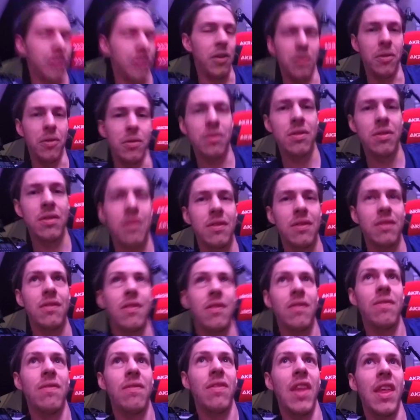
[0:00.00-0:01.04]
know,
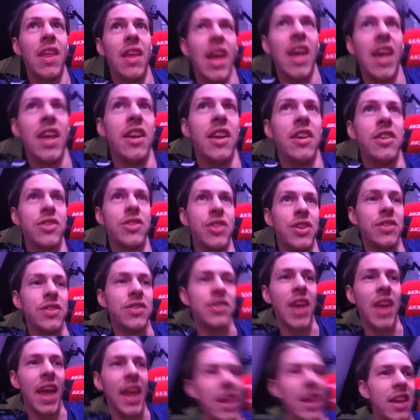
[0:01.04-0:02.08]
8 inches,
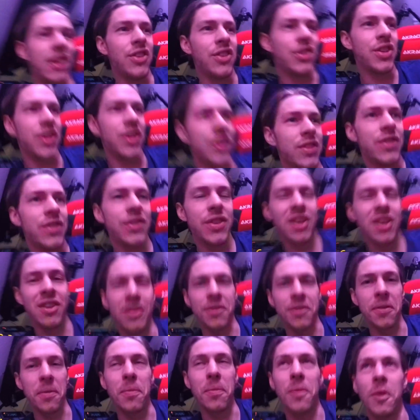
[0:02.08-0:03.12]
10 inches,
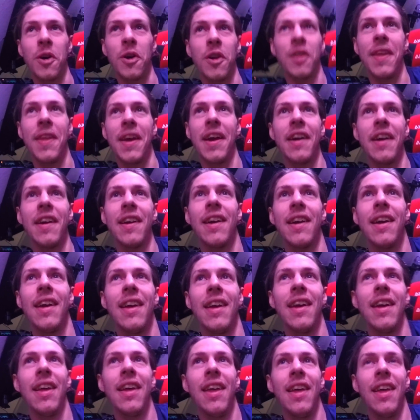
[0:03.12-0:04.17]
somewhere in there.
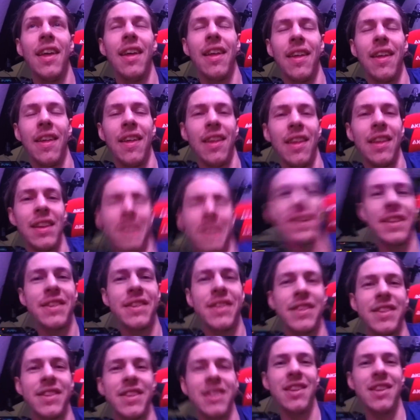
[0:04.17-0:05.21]
I
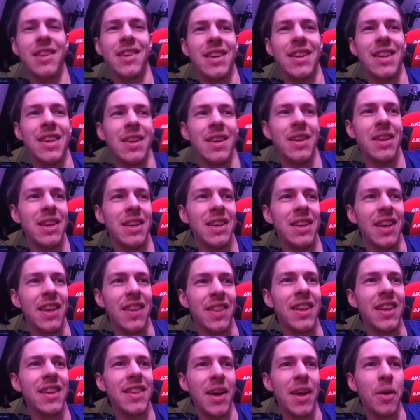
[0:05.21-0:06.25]

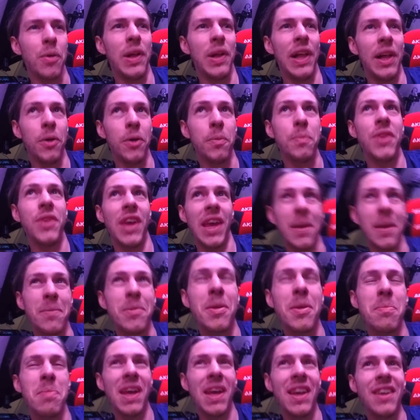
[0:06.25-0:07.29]
think that will help tame the
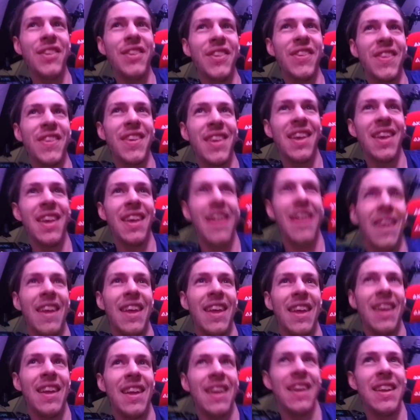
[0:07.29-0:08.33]
bass.
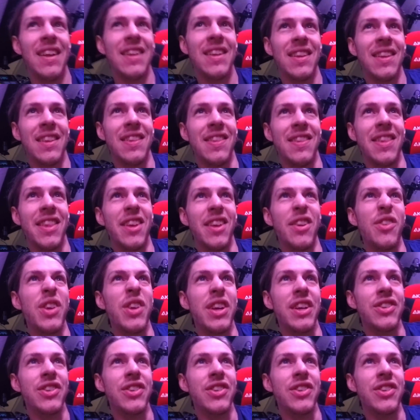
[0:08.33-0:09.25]
In theory it